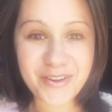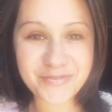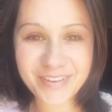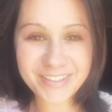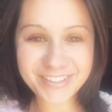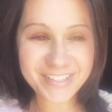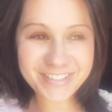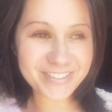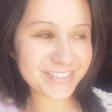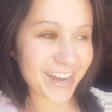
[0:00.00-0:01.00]
Oh my
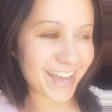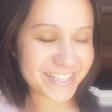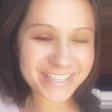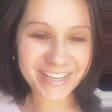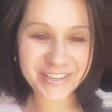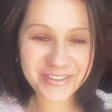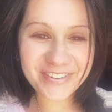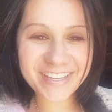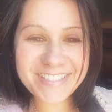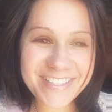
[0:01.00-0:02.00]
goodness, you guys, like, who
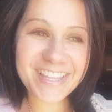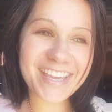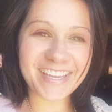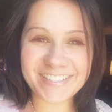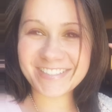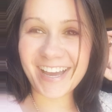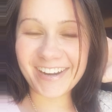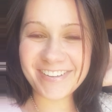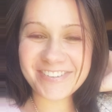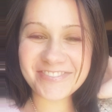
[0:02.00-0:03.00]
is this? I
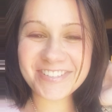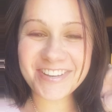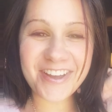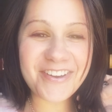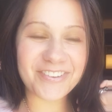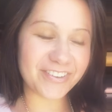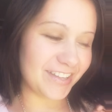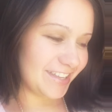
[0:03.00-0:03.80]
don't even know.